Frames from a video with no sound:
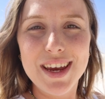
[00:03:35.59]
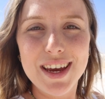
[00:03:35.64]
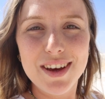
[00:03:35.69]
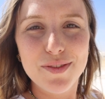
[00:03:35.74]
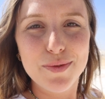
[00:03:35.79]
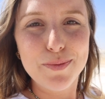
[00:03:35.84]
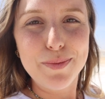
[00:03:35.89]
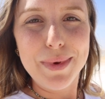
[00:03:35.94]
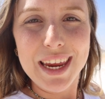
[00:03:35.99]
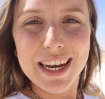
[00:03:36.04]

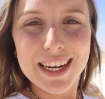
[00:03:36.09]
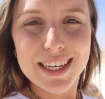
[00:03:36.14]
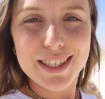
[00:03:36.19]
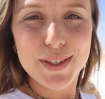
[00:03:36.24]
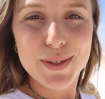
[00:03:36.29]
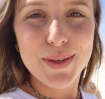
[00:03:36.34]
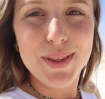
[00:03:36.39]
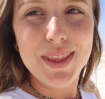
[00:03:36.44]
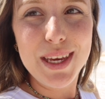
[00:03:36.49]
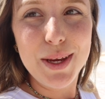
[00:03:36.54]
have made it
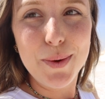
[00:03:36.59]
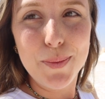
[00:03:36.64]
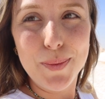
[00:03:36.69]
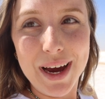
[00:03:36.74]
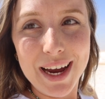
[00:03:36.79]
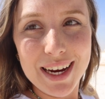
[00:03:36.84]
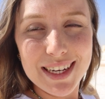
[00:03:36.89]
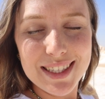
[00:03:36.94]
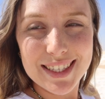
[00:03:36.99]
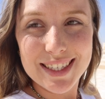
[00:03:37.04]
to the
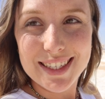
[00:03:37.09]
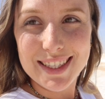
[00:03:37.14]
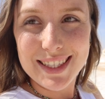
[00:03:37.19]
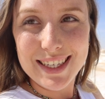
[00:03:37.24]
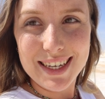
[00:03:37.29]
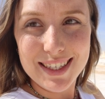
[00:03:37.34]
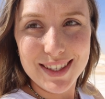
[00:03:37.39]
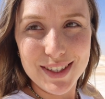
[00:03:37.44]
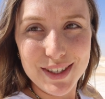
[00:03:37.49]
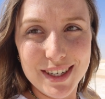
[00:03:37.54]
White
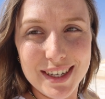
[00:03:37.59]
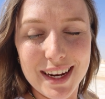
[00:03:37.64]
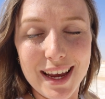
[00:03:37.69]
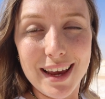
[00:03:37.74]
Desert,